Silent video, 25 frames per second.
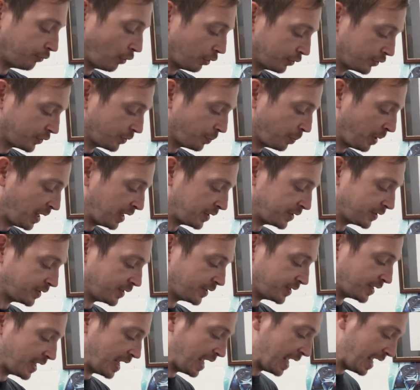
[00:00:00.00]
rods and
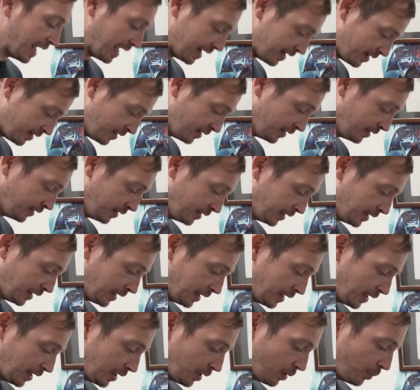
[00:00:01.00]
pistons in,
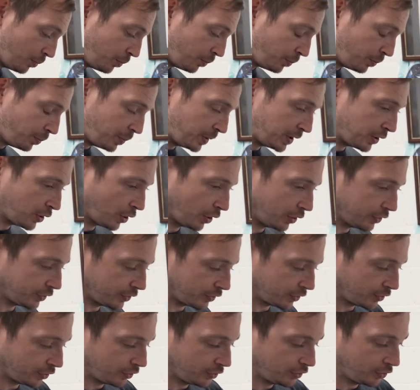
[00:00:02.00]

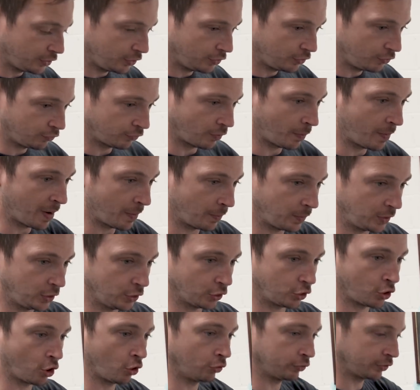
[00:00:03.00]
because remember,
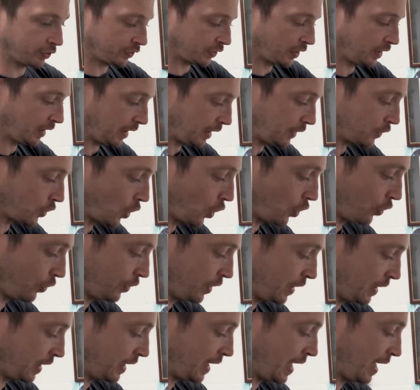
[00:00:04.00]
you're constantly
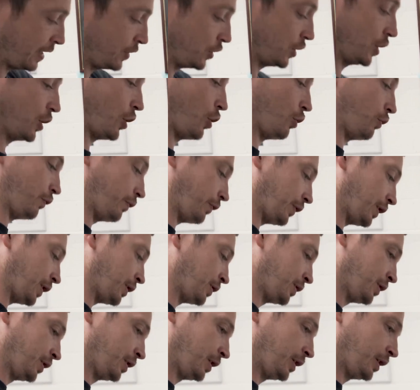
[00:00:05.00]
turning an engine
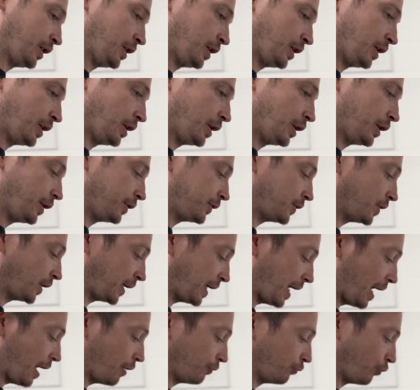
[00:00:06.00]
over to
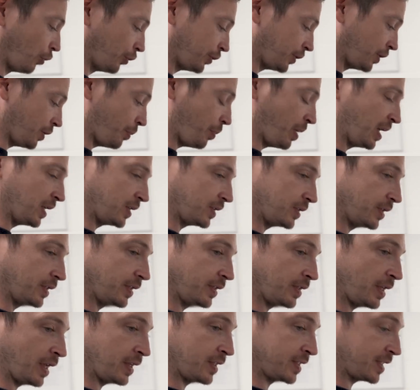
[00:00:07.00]
get a rod and a
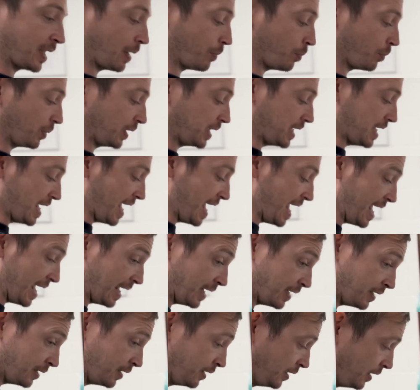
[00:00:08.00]
piston assembly
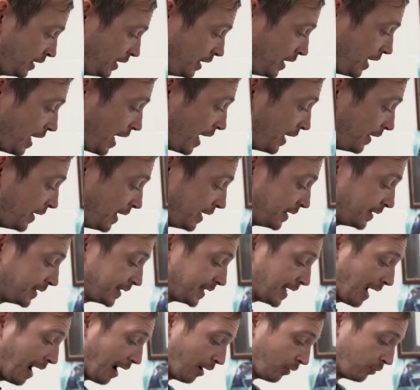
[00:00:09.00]
in, and then
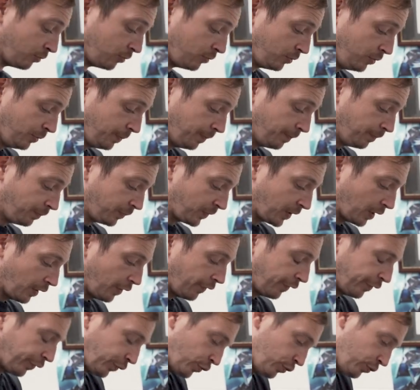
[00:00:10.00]
down
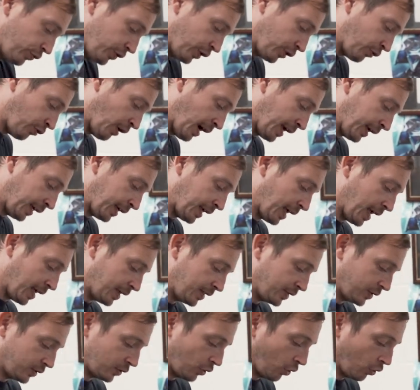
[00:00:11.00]
through the
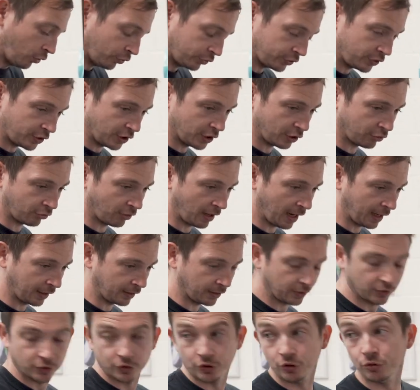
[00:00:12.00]
crankcase onto your
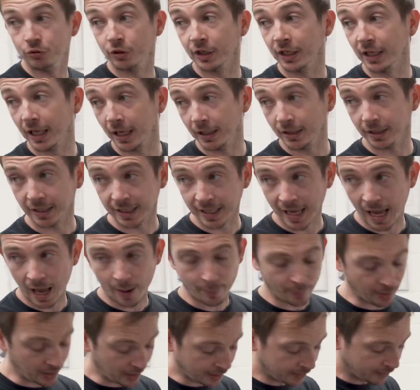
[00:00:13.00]
crank so you can get your
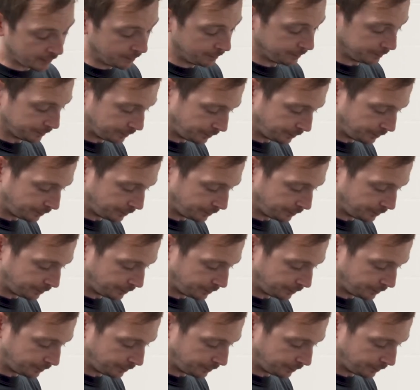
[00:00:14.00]
cap in